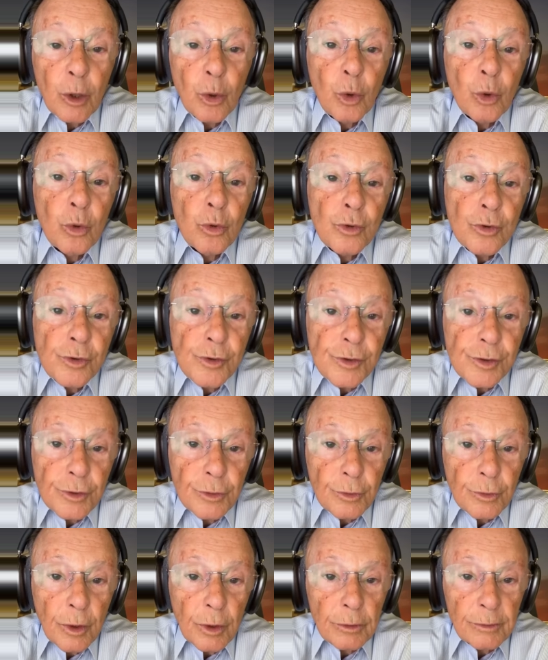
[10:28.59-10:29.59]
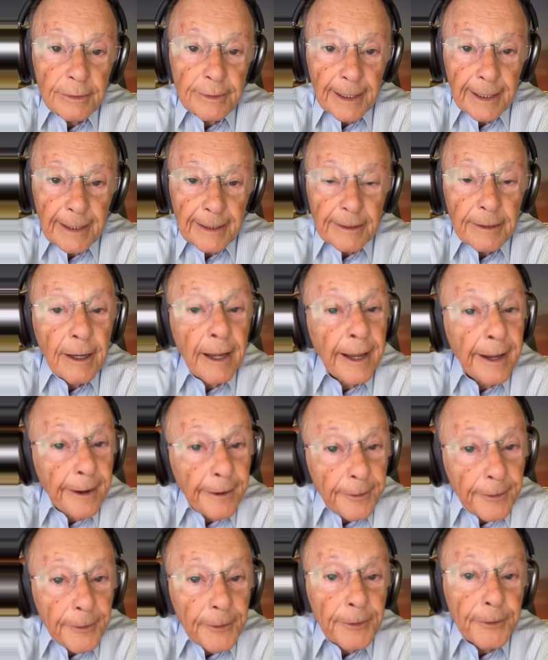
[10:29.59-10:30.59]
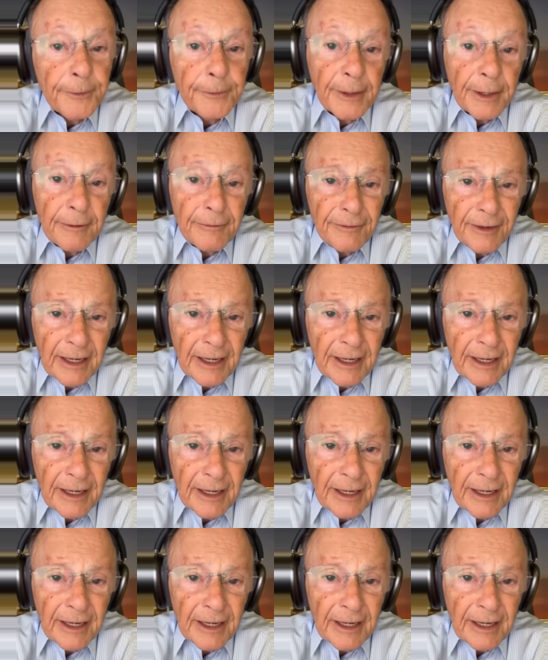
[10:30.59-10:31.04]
if our heart is far